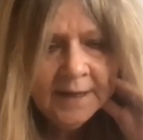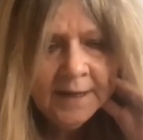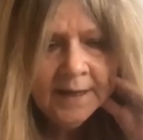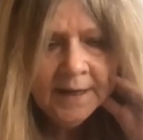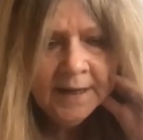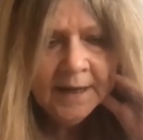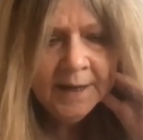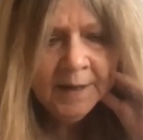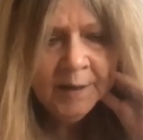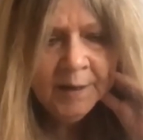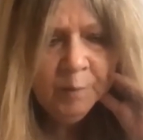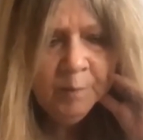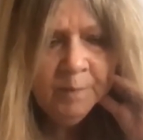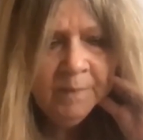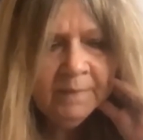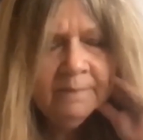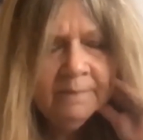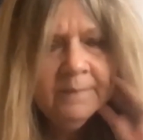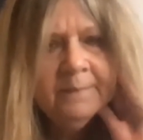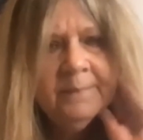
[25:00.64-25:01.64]

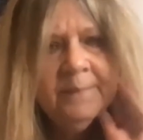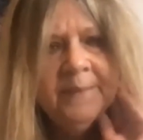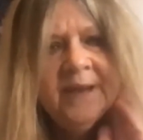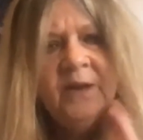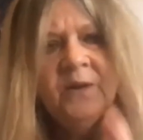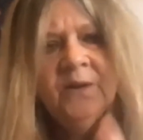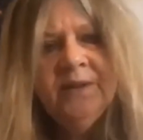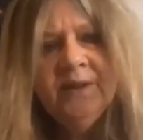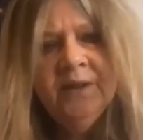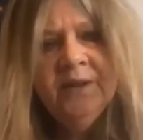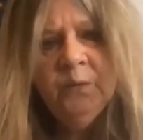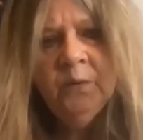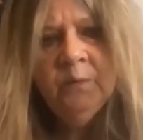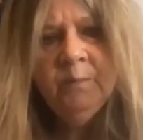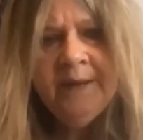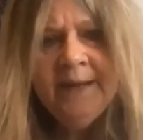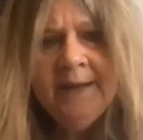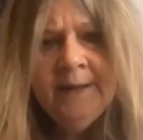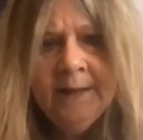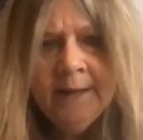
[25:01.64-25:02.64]
um, because this will
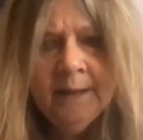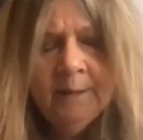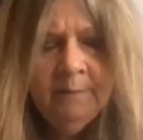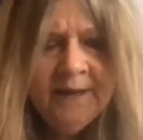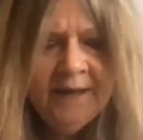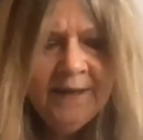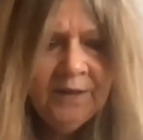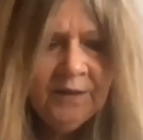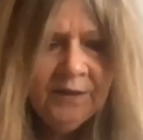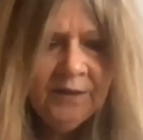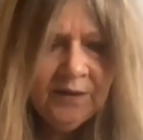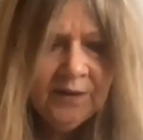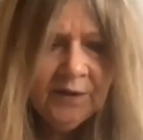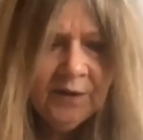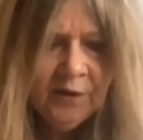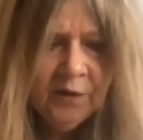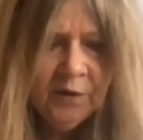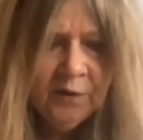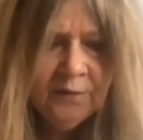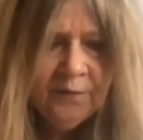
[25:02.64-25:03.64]
be a means
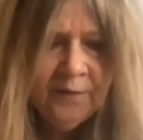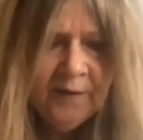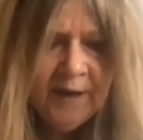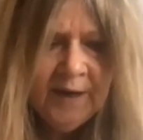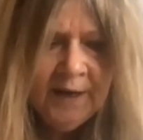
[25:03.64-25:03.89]
of